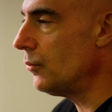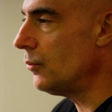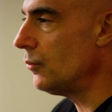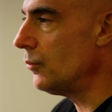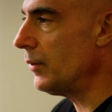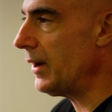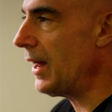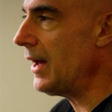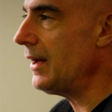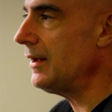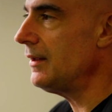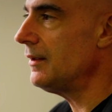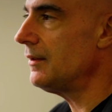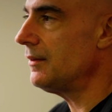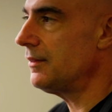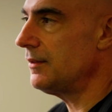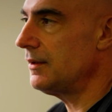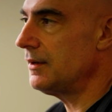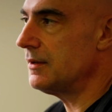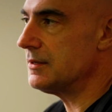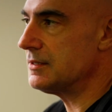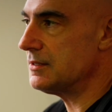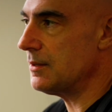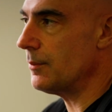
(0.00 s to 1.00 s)
when I think
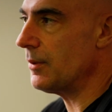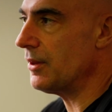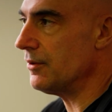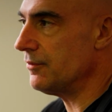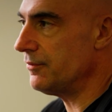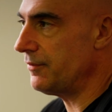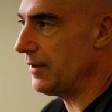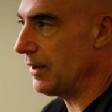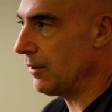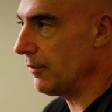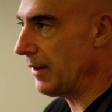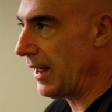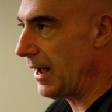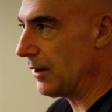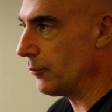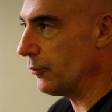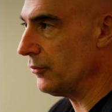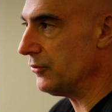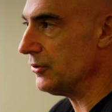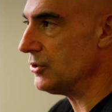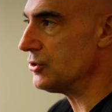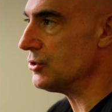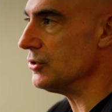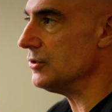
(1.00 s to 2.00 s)
of some of the failed
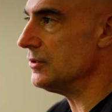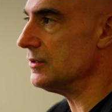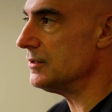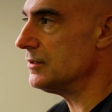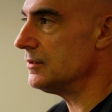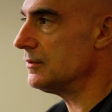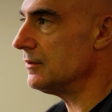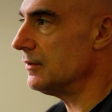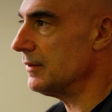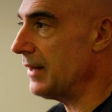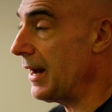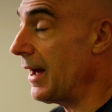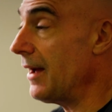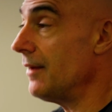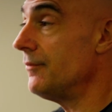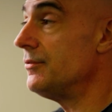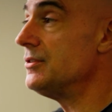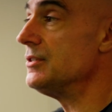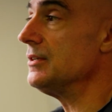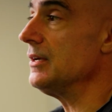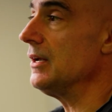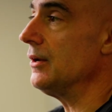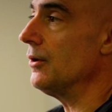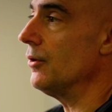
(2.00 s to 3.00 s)
acquisitions that I've
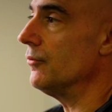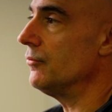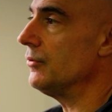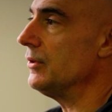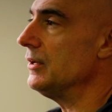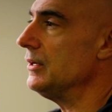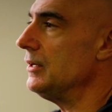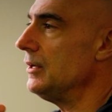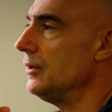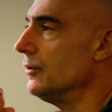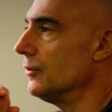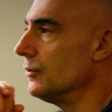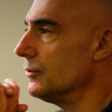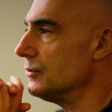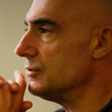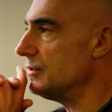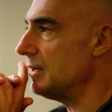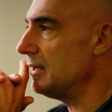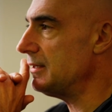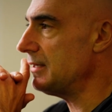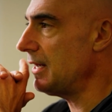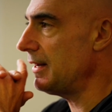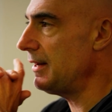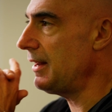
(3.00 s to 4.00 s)
seen over the years, they
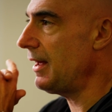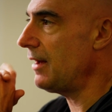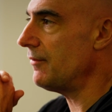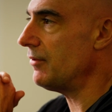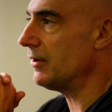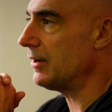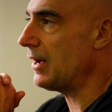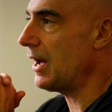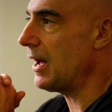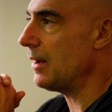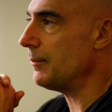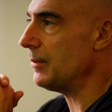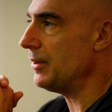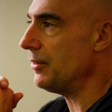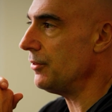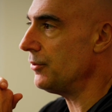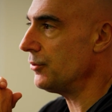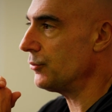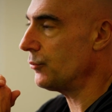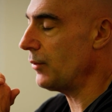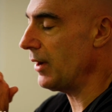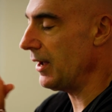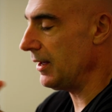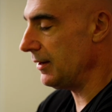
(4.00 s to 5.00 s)
tend to have a common
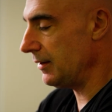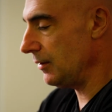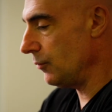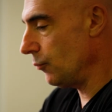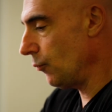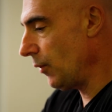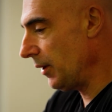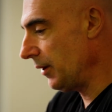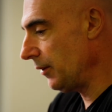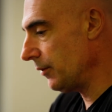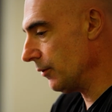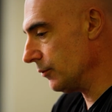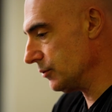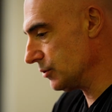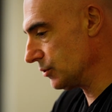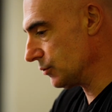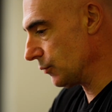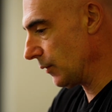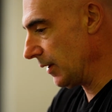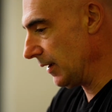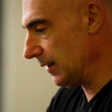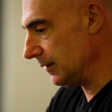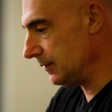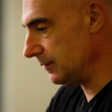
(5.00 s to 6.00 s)
thread. And one of those
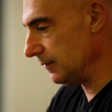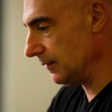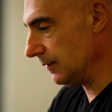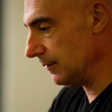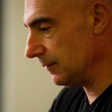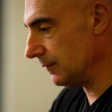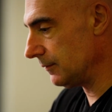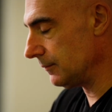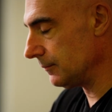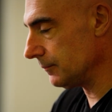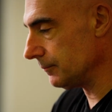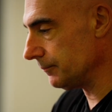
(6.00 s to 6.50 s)
threads is